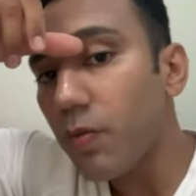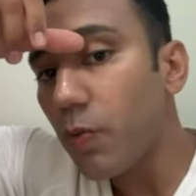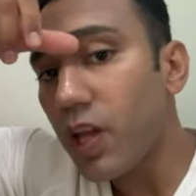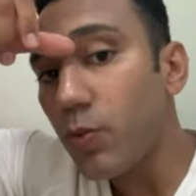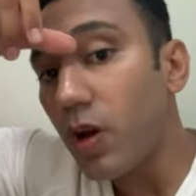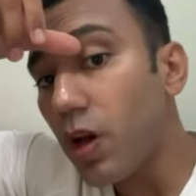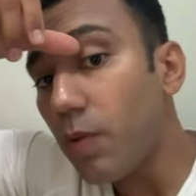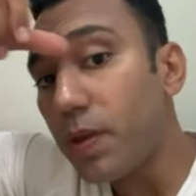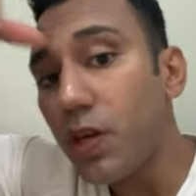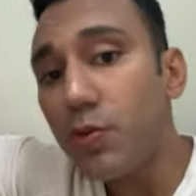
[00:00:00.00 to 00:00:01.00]
where you were
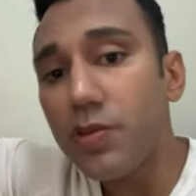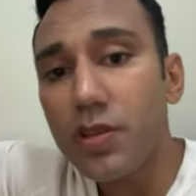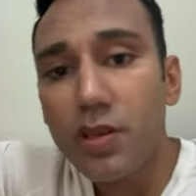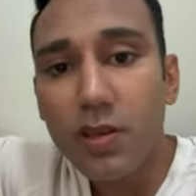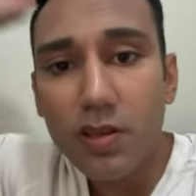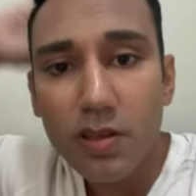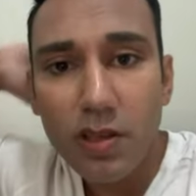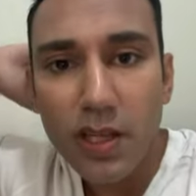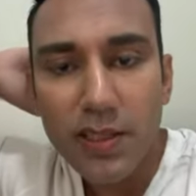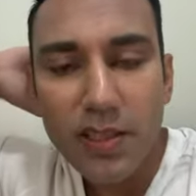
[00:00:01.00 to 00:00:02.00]
abused
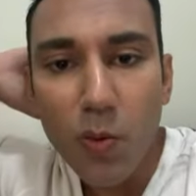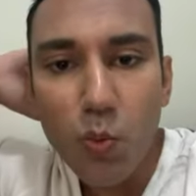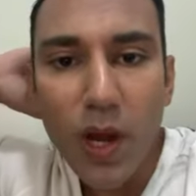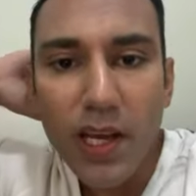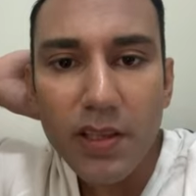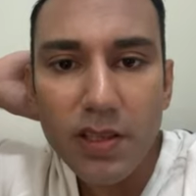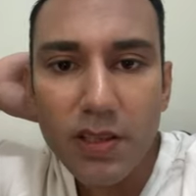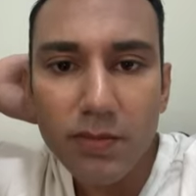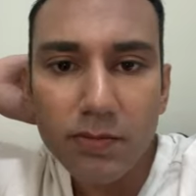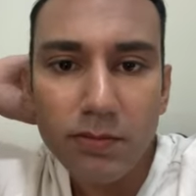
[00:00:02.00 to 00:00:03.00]
in some ways